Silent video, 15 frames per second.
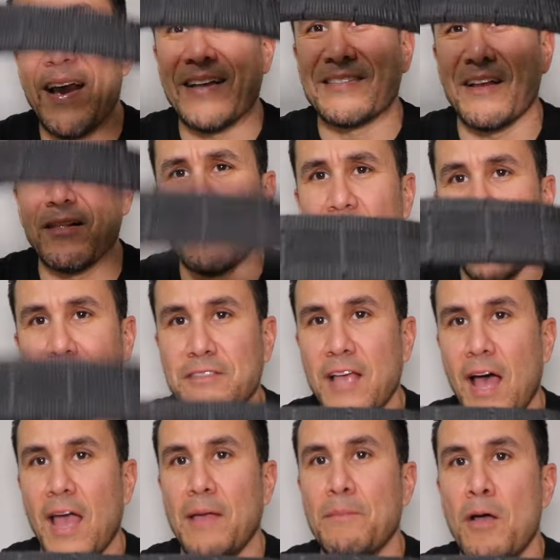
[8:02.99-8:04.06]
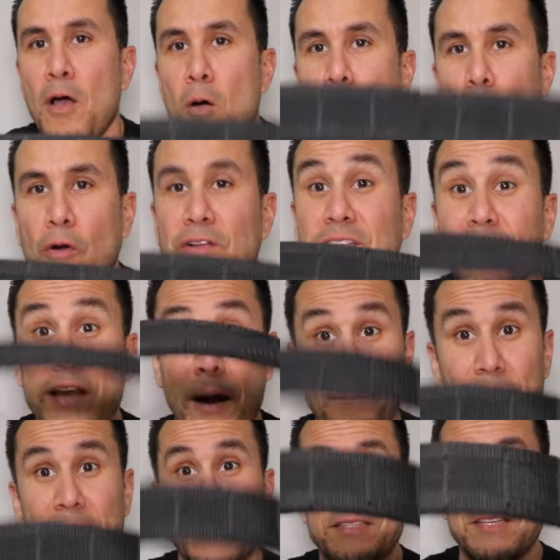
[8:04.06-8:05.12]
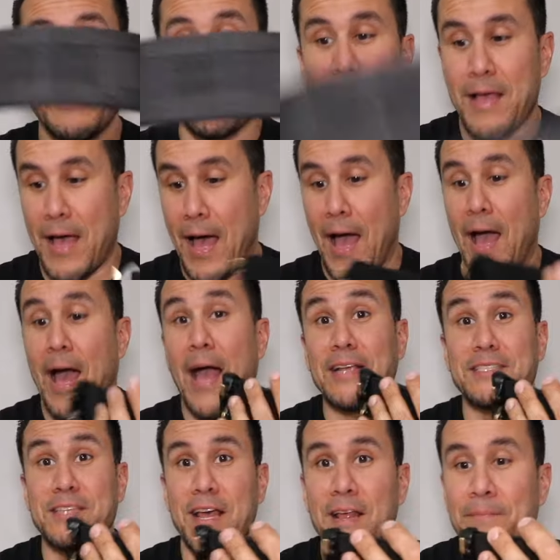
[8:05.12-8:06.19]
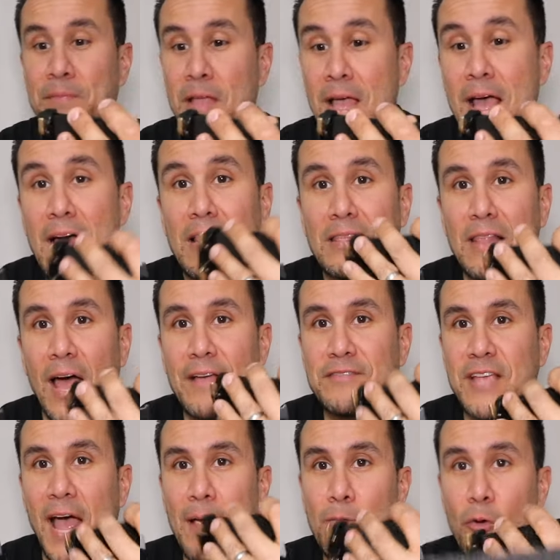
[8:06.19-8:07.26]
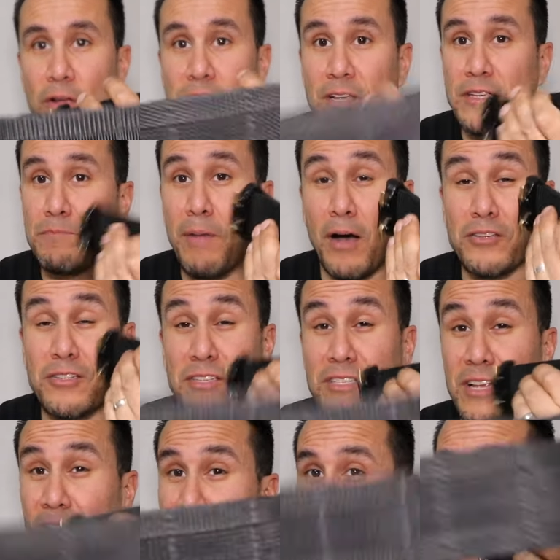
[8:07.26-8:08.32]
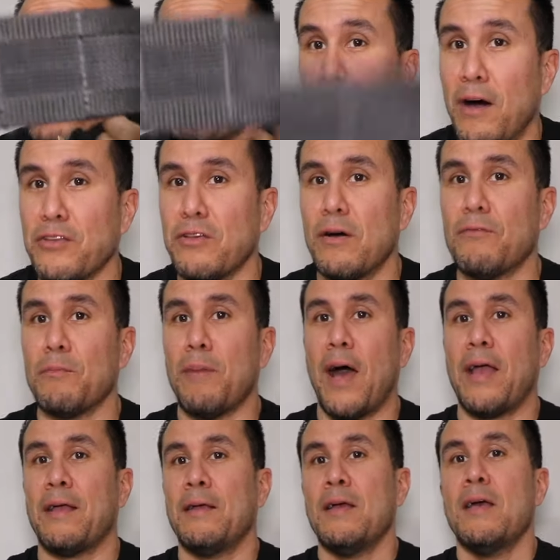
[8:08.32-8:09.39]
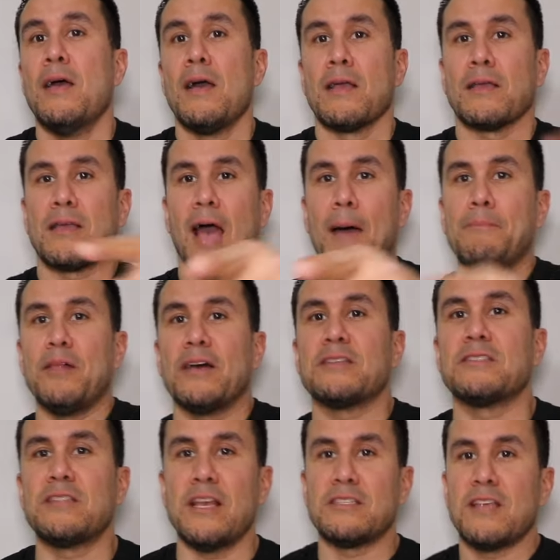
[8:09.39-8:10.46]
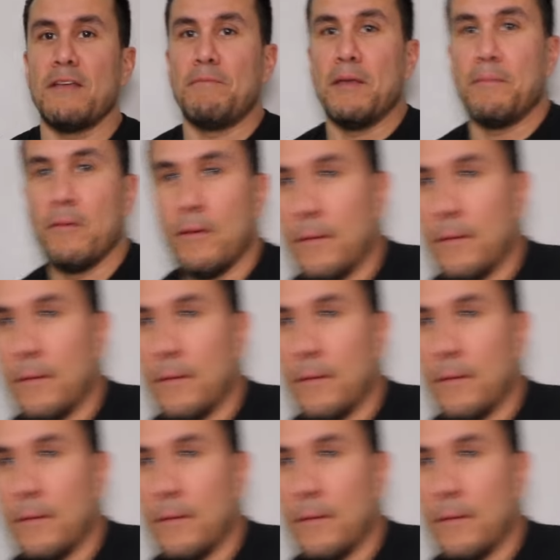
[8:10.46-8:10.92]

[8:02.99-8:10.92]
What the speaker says: It's a lifetime warranty. Yep, that's it. I said it. Lifetime warranty on this belt. So it's the last belt you'll ever buy. God bless, stay safe, people.